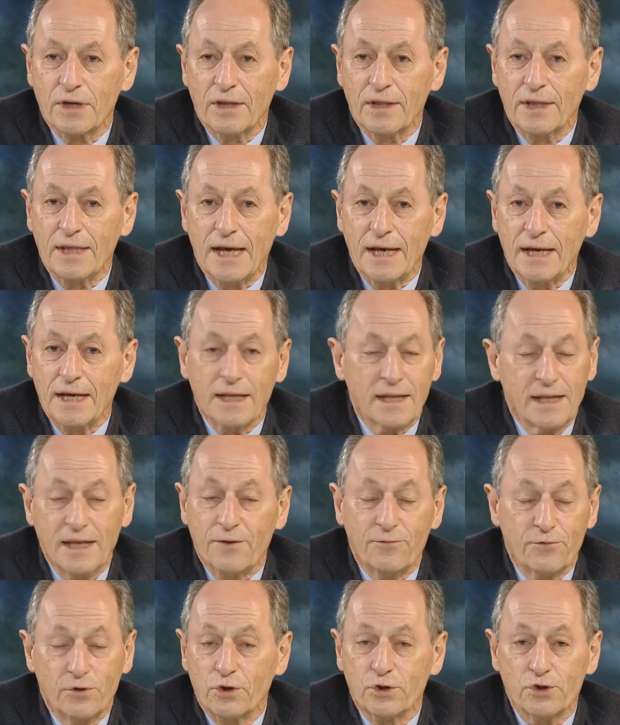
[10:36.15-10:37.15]

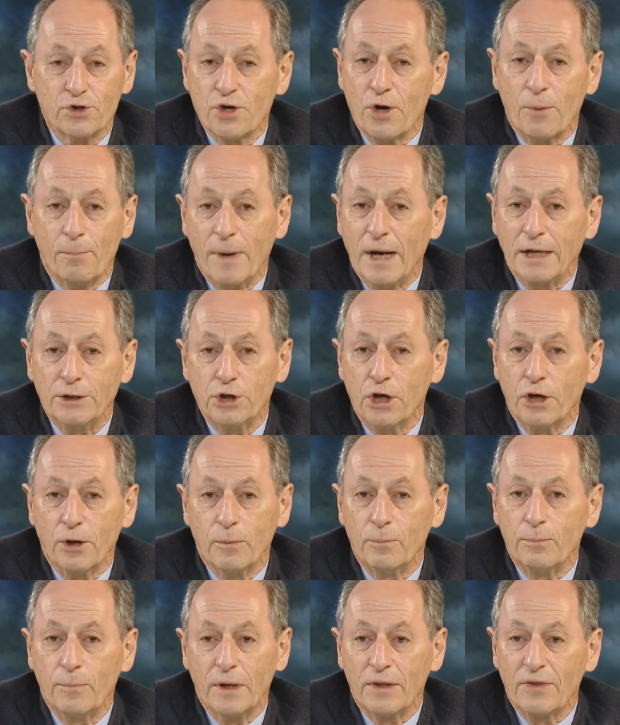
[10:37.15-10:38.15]
Therefore, it's not my
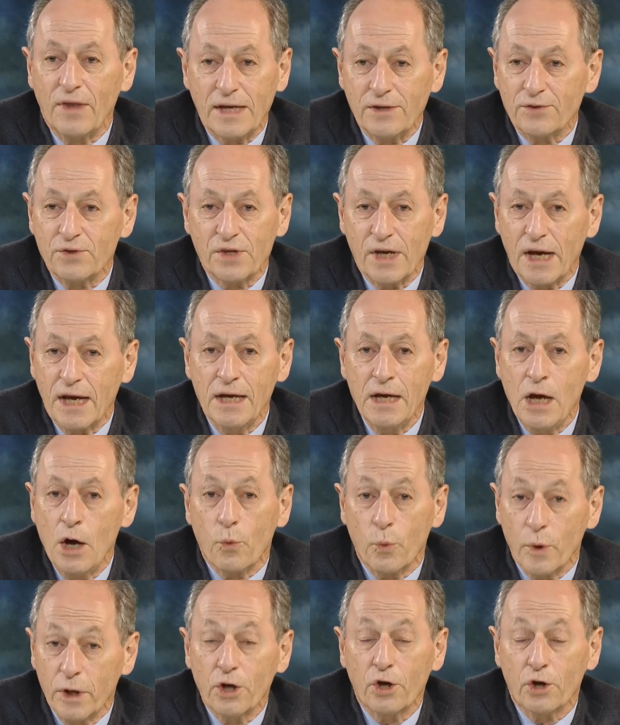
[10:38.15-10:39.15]
job. They say,
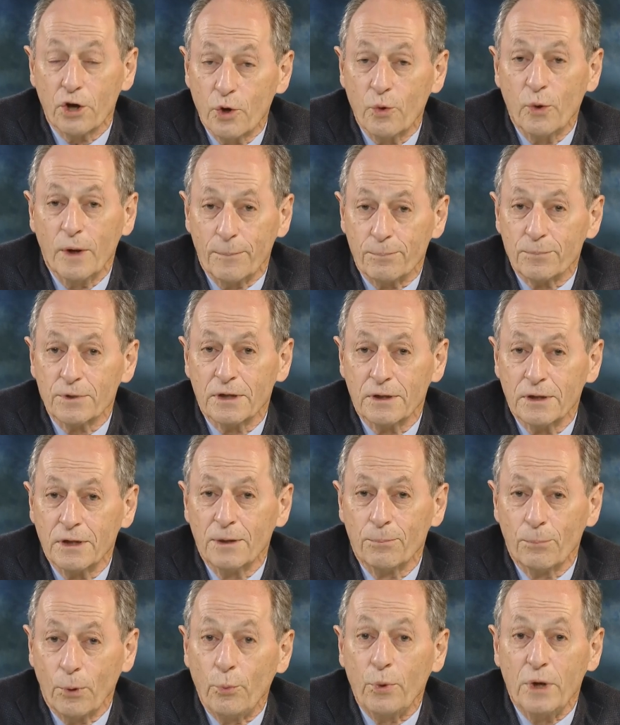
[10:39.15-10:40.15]
we're not equipped,
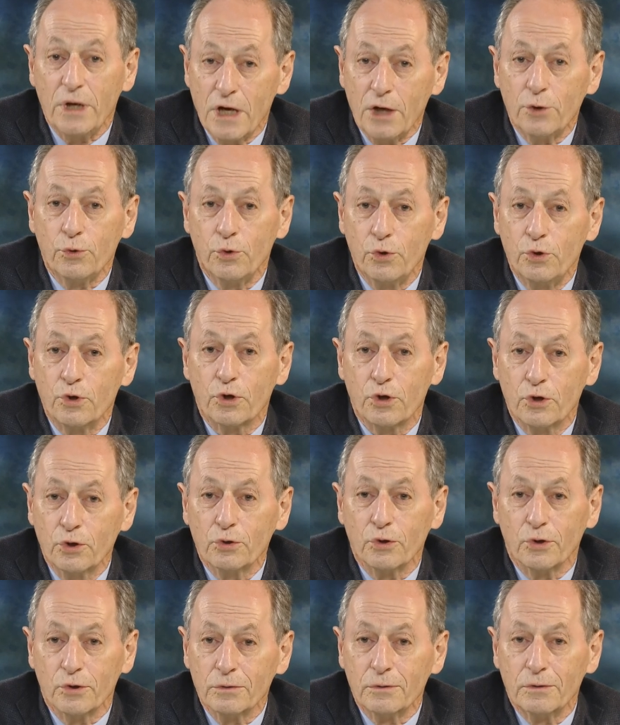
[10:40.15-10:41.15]
but we know who to
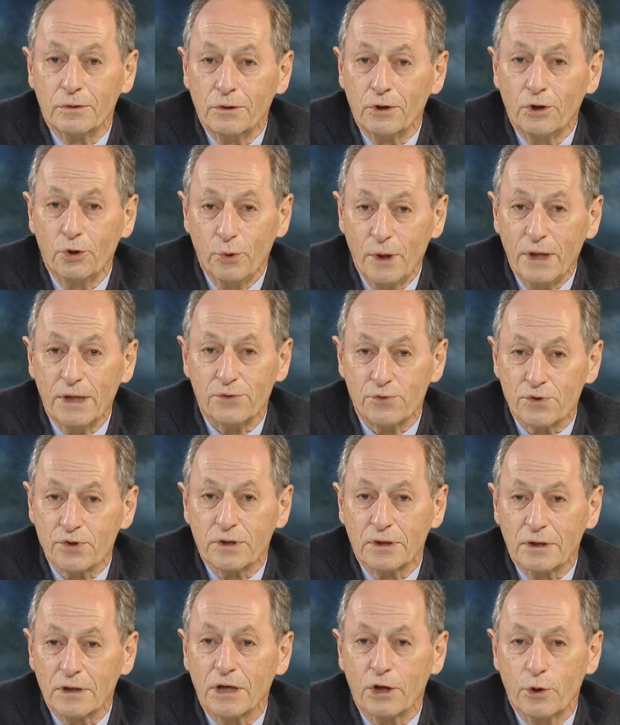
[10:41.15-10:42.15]
call, who is
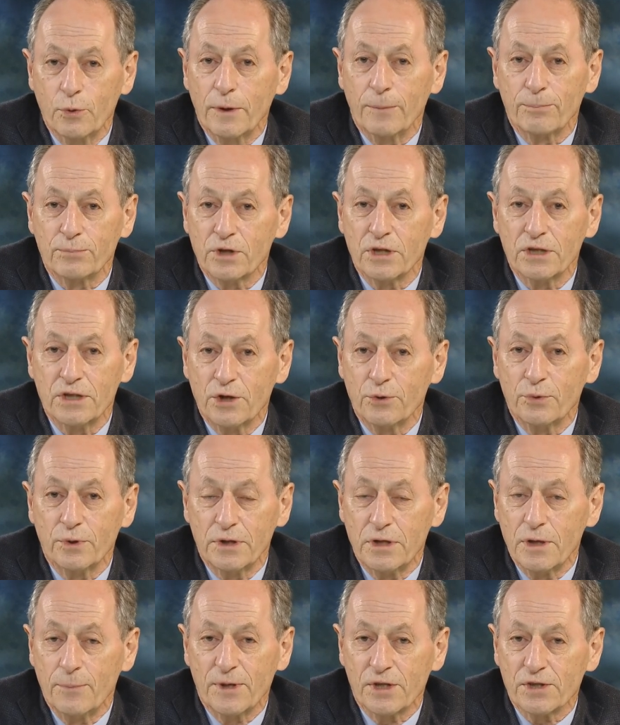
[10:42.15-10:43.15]
equipped to deal with
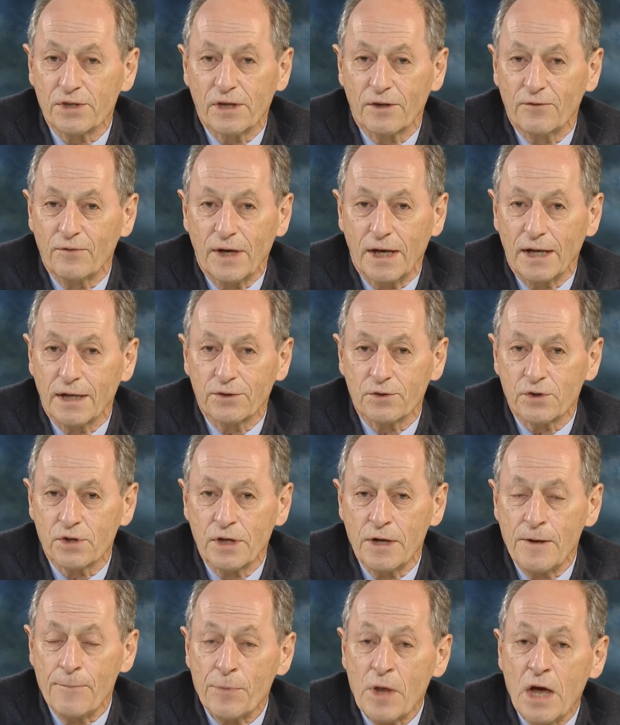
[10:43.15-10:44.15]
domestic violence.
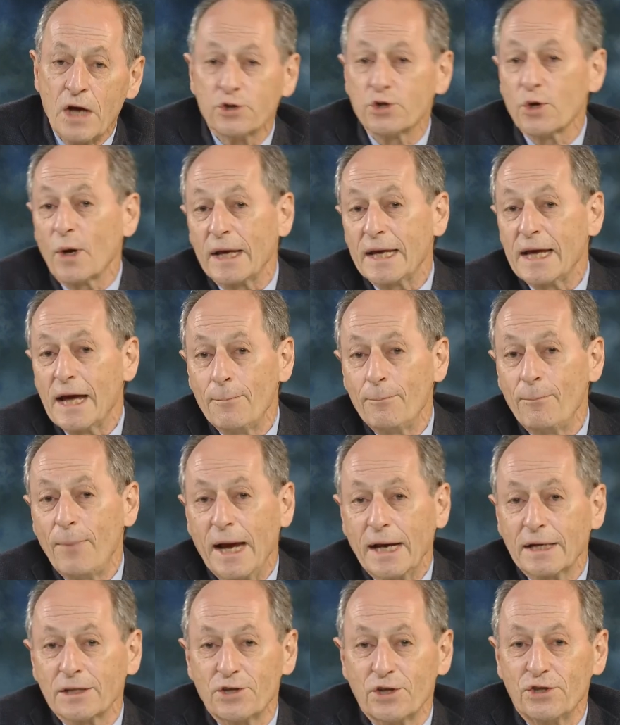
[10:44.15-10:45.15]
So I come
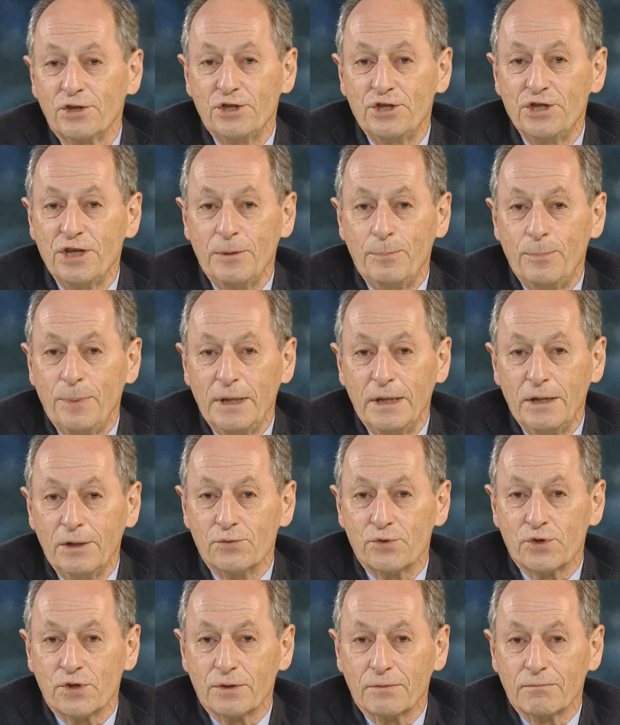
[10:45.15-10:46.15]
back to the
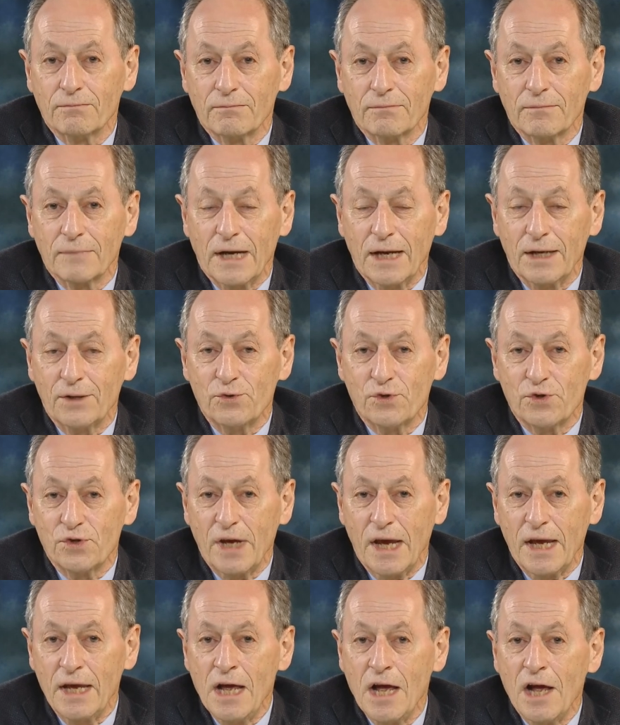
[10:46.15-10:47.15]
GPs and
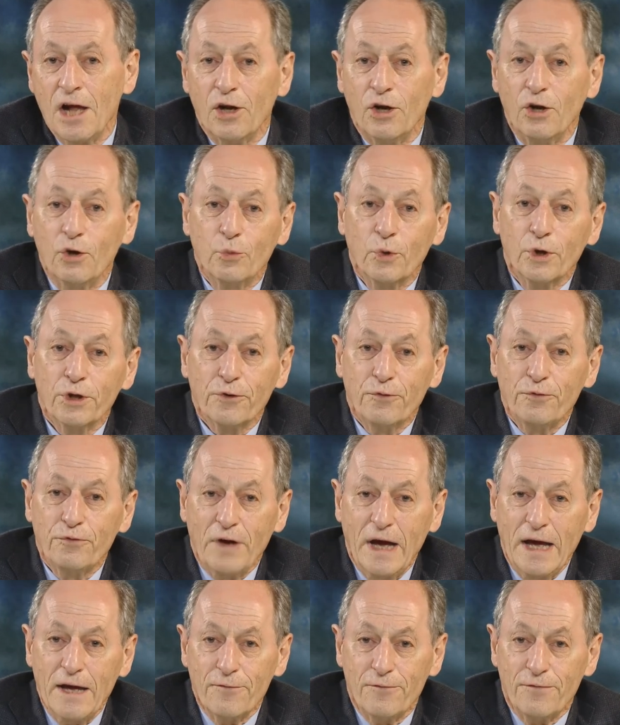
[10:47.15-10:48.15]
say, look what the
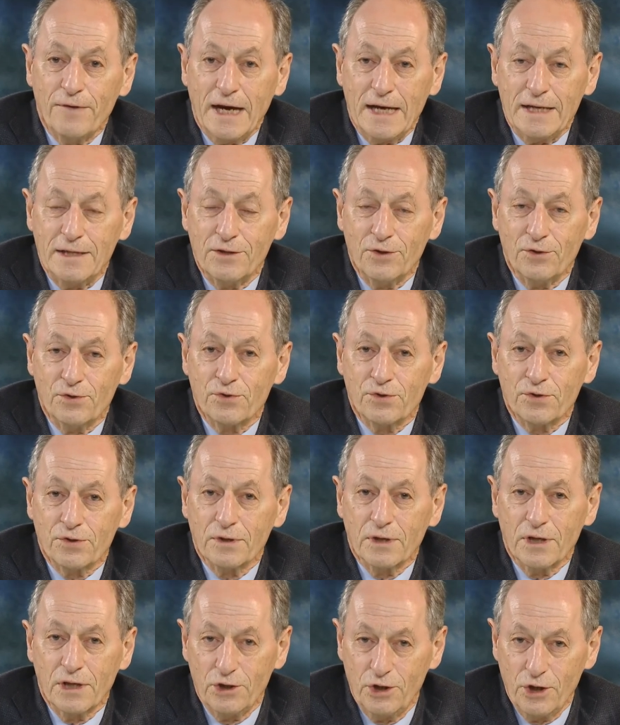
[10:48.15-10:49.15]
firefighters
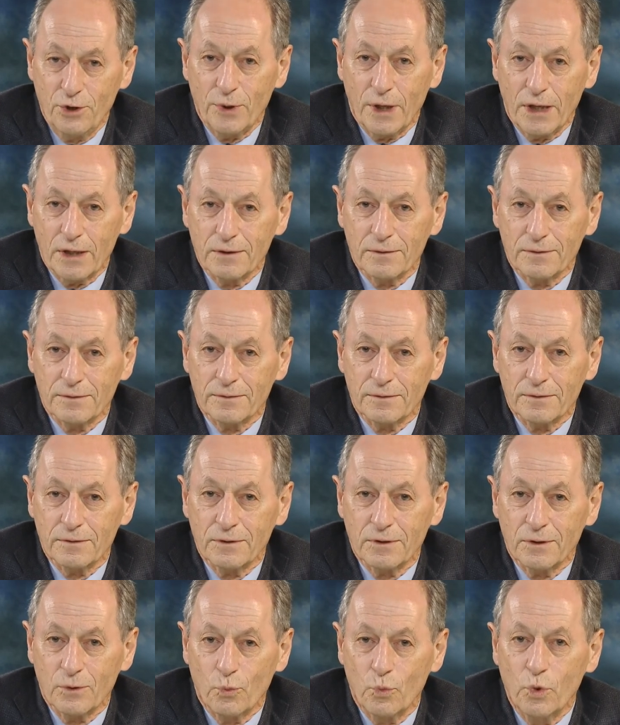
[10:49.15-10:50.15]
are doing.
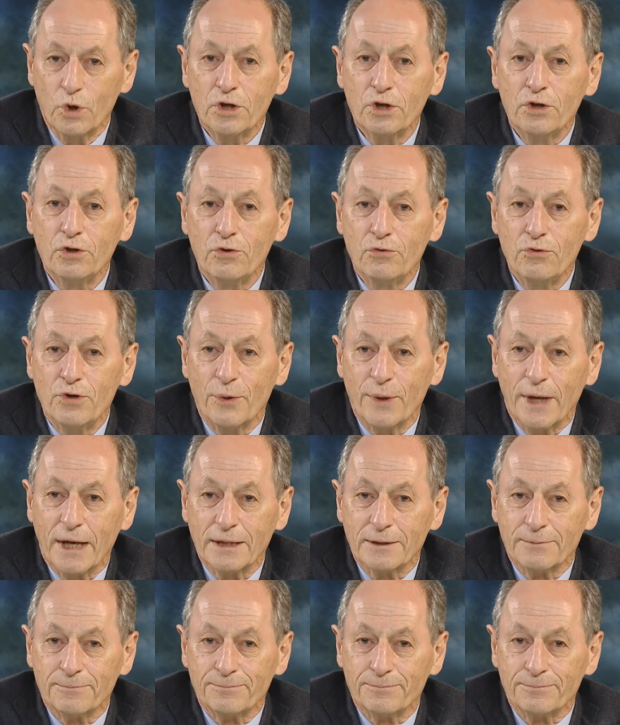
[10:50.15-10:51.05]
What are you doing?